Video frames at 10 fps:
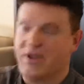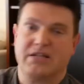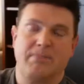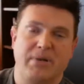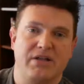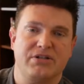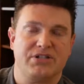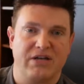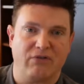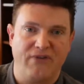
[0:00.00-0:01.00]
That depends on
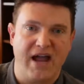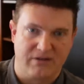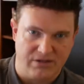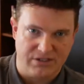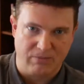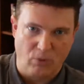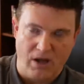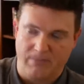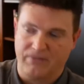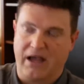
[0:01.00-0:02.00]
several factors. Number 1,